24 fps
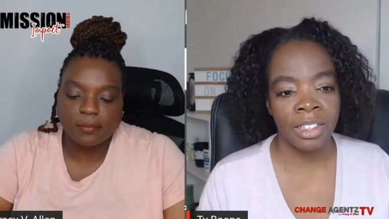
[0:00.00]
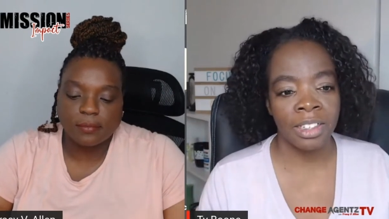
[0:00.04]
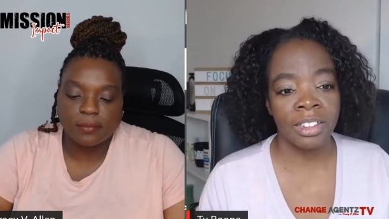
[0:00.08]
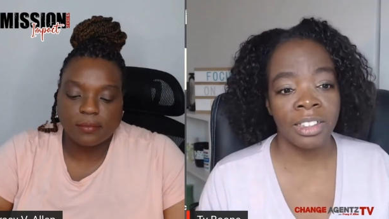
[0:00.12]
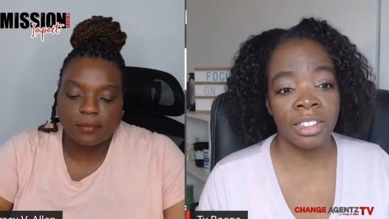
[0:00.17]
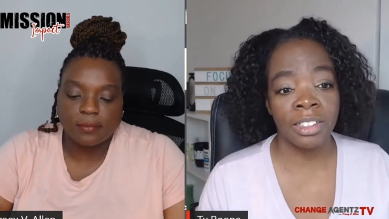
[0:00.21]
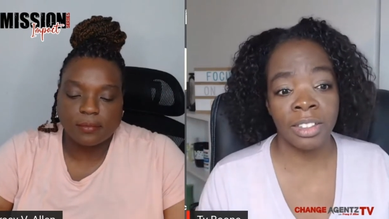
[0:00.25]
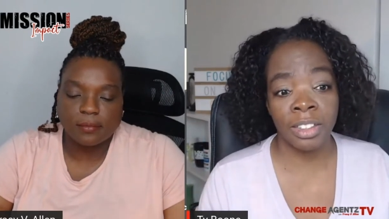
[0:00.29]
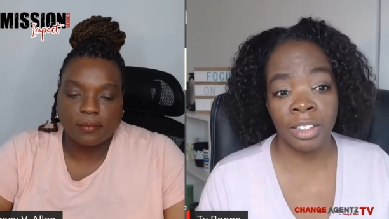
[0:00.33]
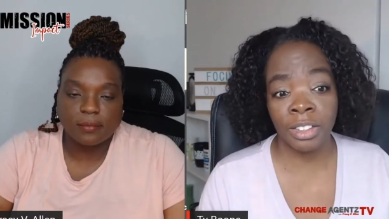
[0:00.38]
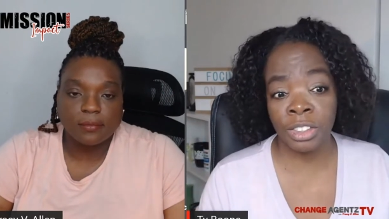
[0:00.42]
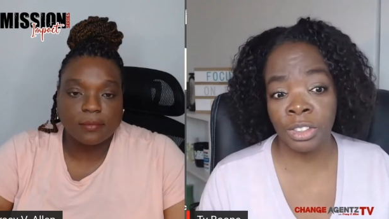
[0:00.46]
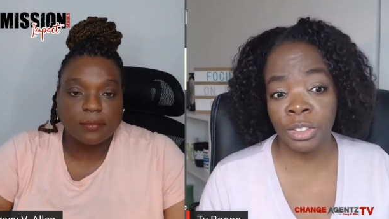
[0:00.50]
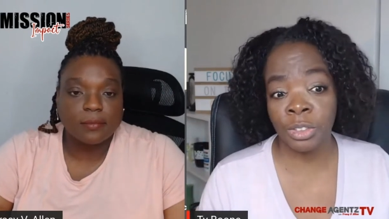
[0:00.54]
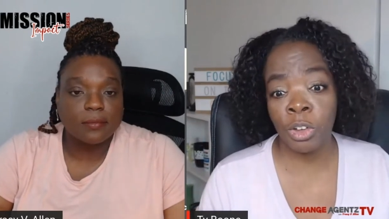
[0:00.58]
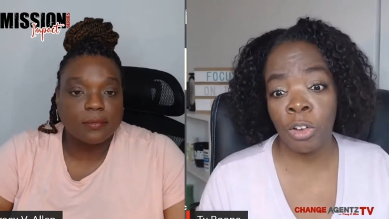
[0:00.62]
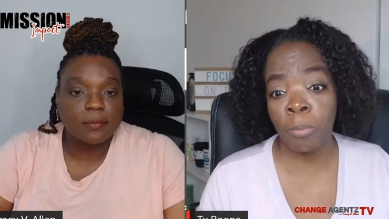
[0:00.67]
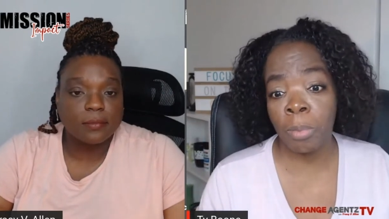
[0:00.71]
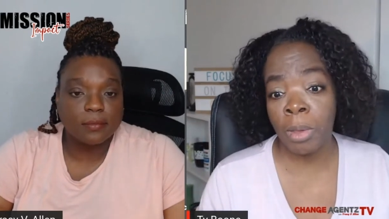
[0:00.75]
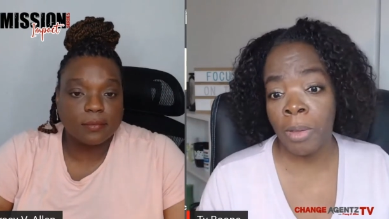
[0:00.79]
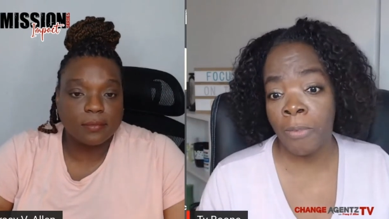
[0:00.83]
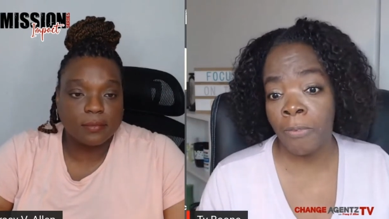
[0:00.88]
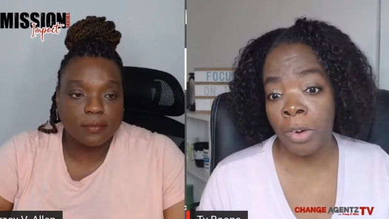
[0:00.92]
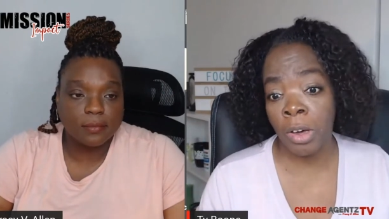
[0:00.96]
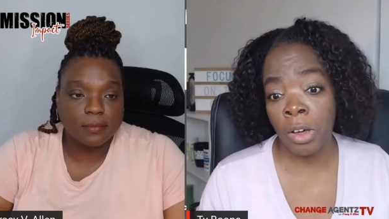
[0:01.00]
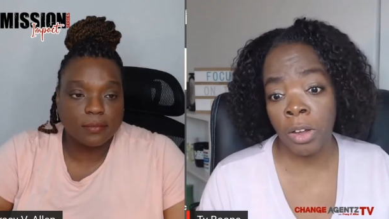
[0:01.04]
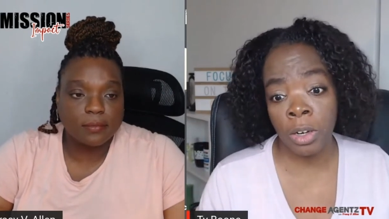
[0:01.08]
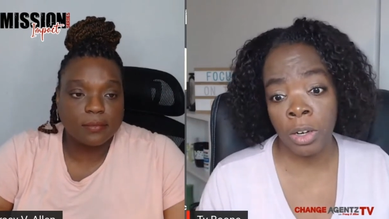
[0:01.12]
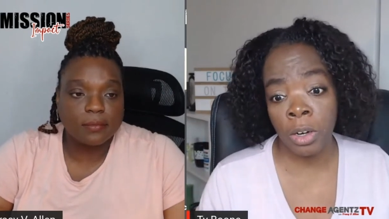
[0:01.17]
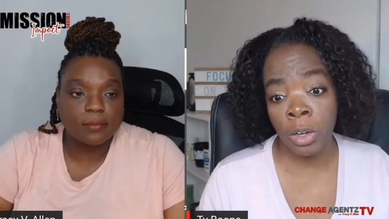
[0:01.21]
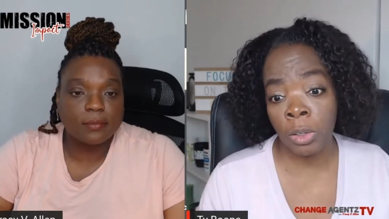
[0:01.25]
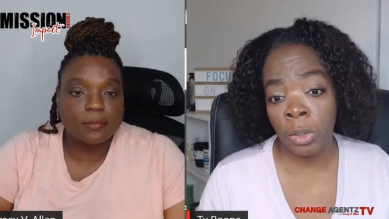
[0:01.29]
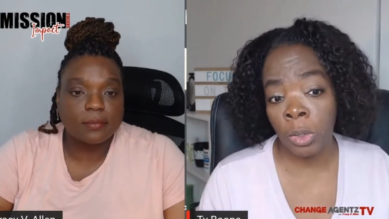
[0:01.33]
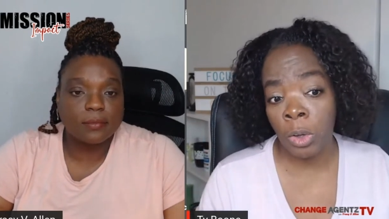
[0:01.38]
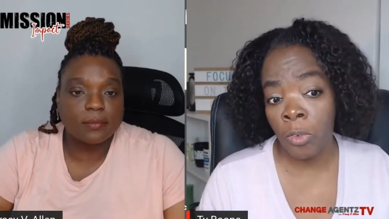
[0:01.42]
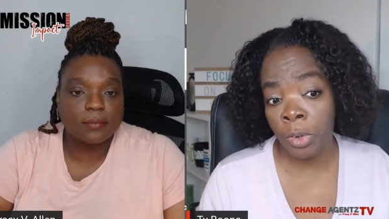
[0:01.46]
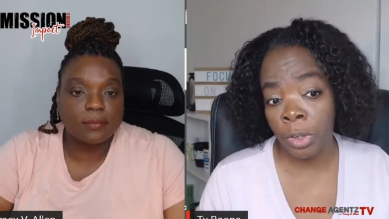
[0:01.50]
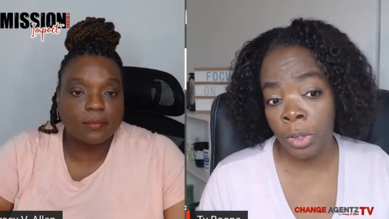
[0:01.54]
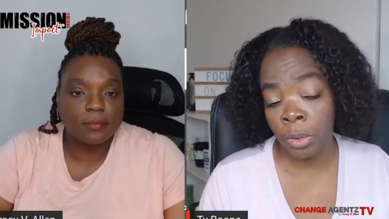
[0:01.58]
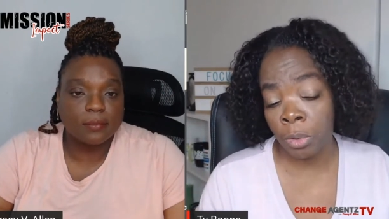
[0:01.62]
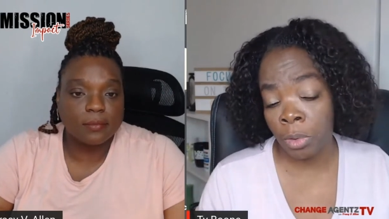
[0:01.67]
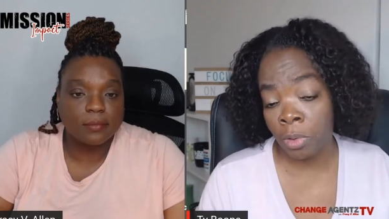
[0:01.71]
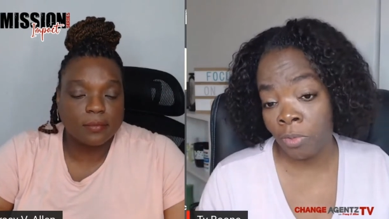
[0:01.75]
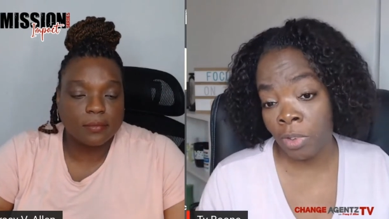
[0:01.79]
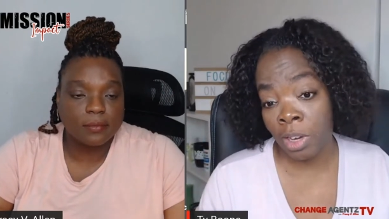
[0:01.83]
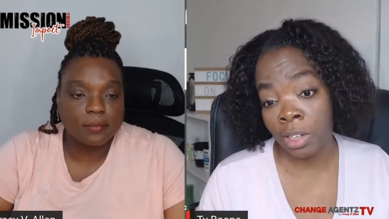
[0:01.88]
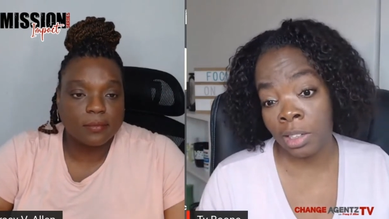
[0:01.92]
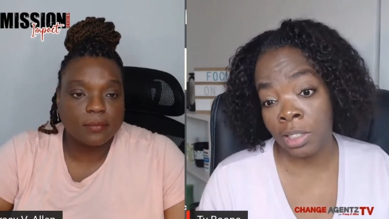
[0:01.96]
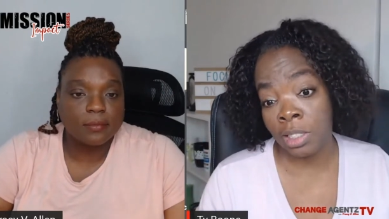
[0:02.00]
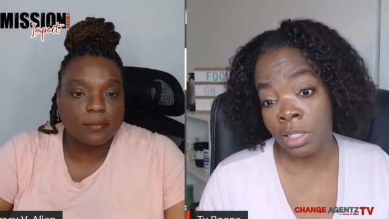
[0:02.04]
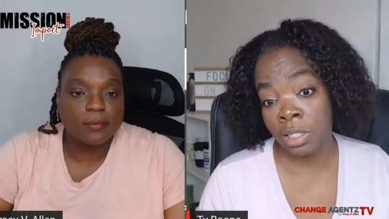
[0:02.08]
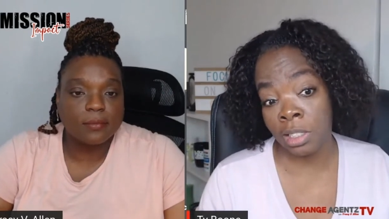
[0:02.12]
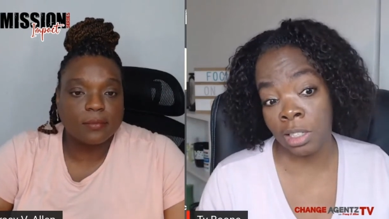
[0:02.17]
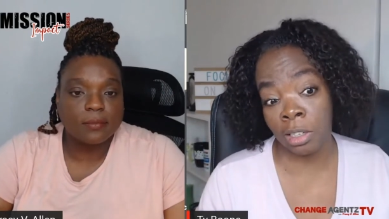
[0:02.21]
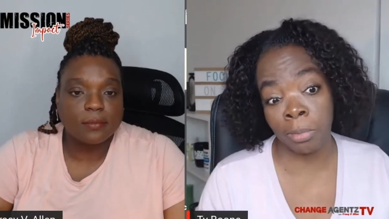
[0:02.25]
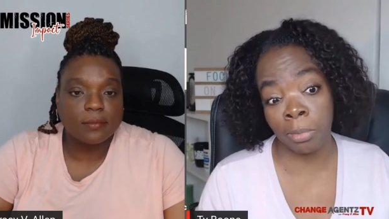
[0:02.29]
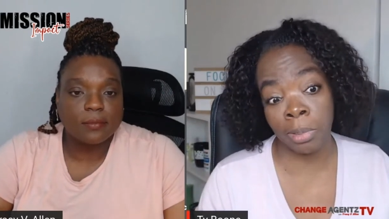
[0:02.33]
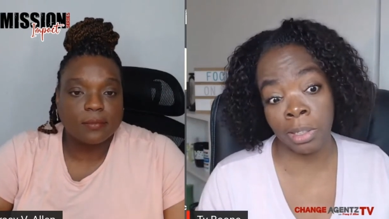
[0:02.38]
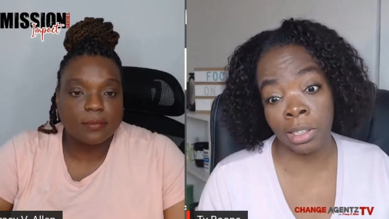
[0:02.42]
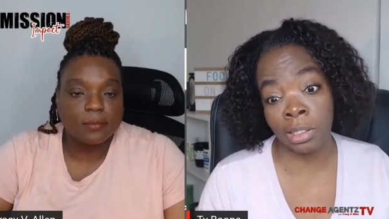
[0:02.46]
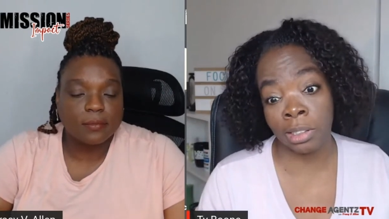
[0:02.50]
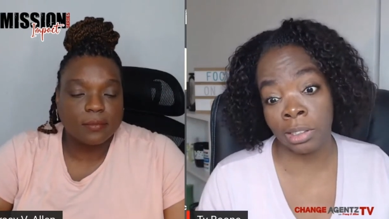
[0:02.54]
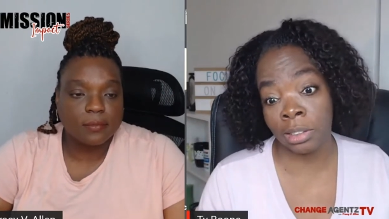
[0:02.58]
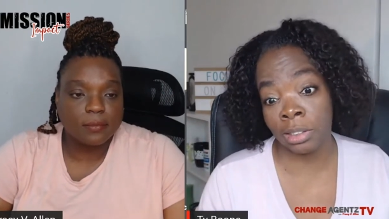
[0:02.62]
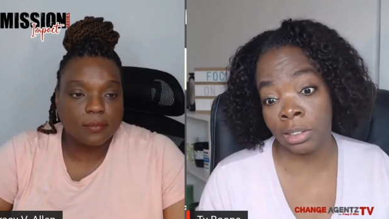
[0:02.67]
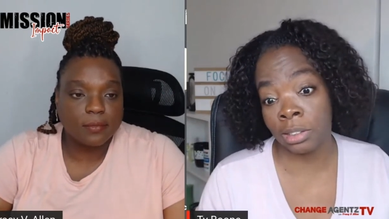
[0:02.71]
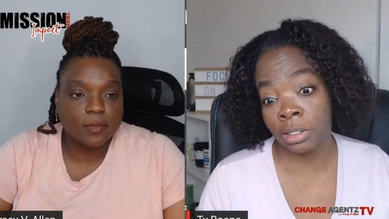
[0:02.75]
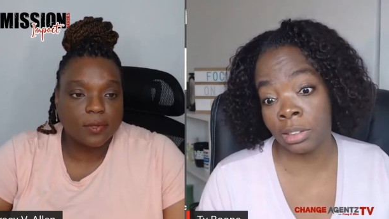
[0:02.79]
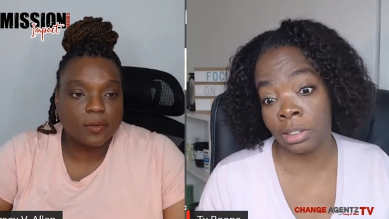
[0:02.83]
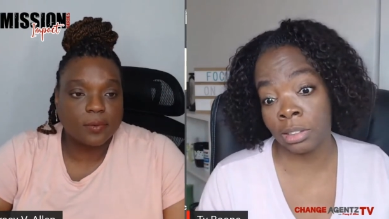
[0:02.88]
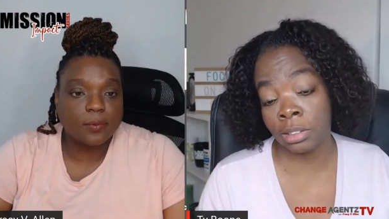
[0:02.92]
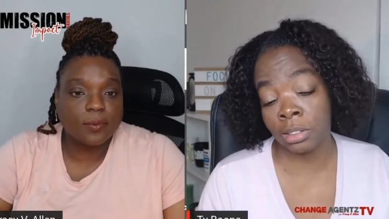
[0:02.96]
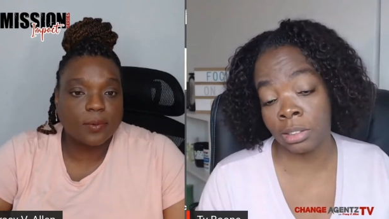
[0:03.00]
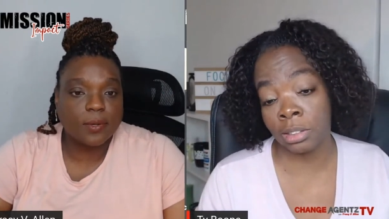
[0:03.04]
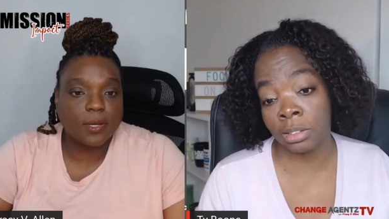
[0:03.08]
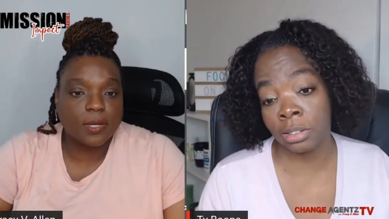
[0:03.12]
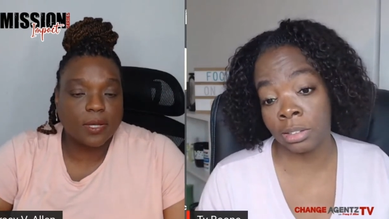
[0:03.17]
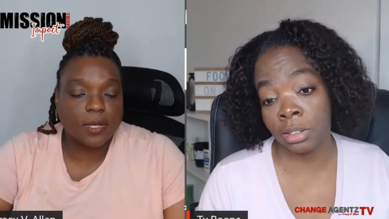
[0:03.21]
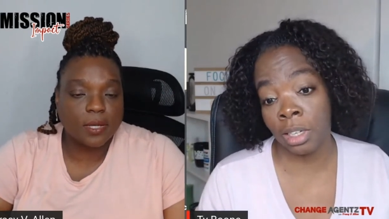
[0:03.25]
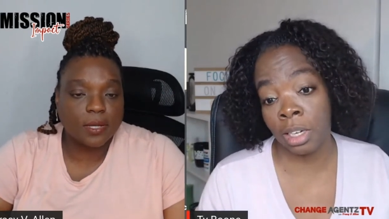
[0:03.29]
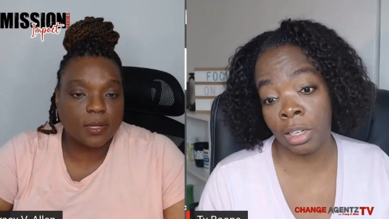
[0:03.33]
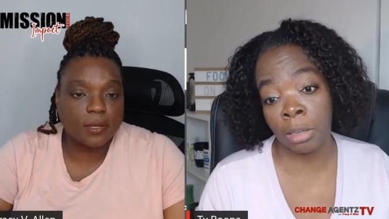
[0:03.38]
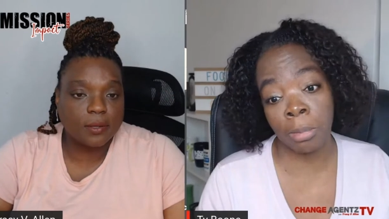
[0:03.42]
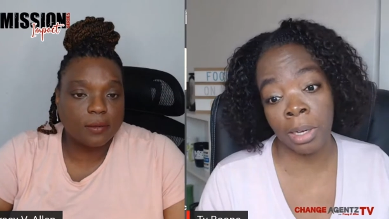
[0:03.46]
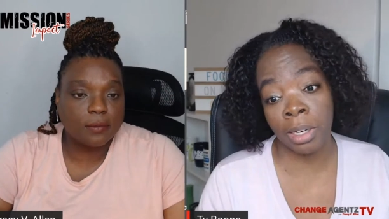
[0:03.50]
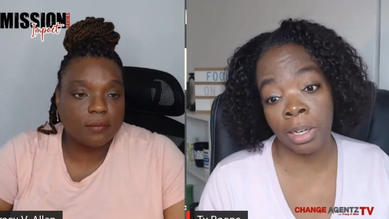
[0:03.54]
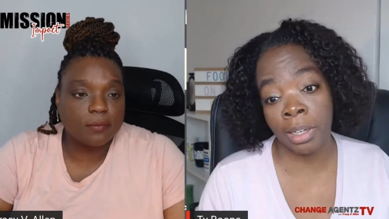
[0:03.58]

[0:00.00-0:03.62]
Speaker 1: that that's just going to be phoning all over you to volunteer, because right.